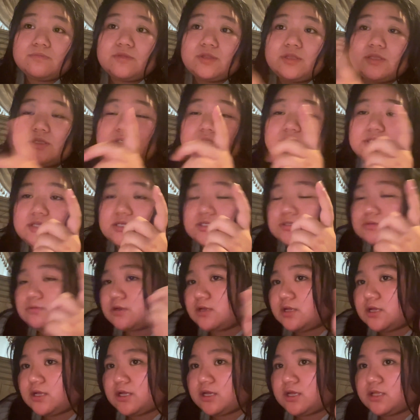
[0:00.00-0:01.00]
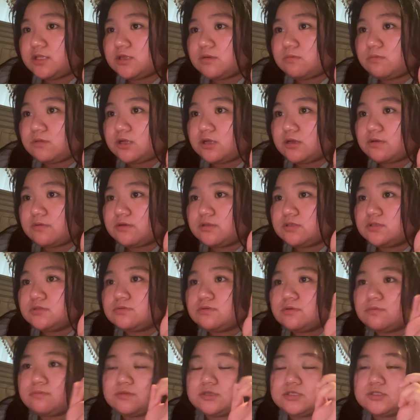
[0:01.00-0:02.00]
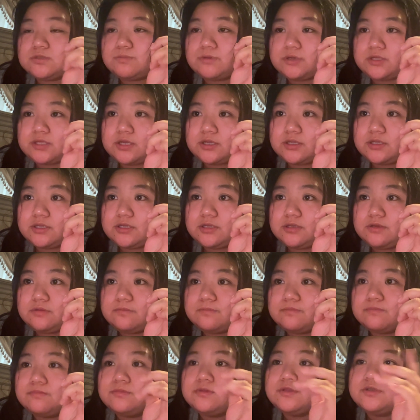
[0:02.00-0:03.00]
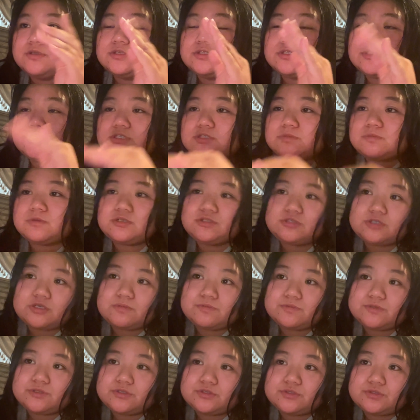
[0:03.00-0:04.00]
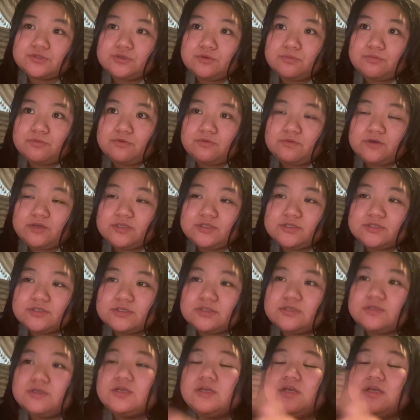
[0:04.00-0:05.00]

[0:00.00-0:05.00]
So that's why I got the black ones from Miss Bonetta. She's my job site supervisor.